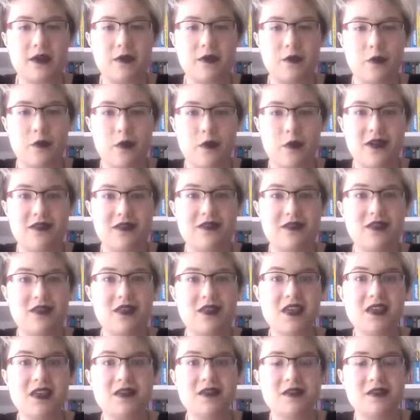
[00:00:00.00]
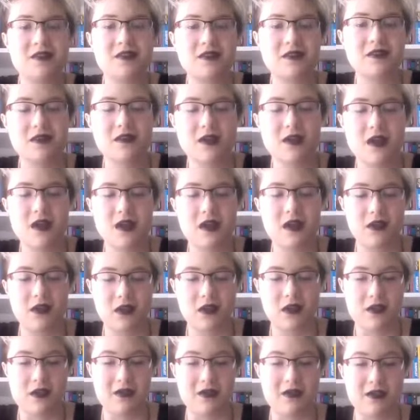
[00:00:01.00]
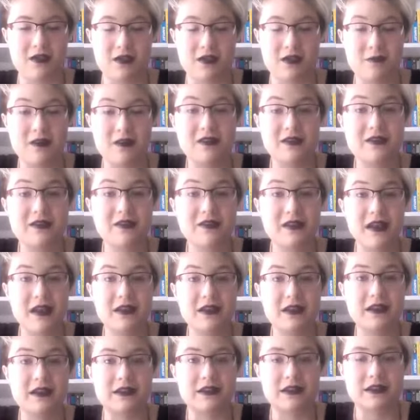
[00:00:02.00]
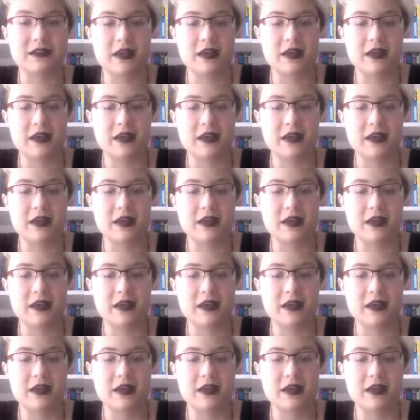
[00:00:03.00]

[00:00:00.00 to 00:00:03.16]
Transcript: what is this? I'm excited.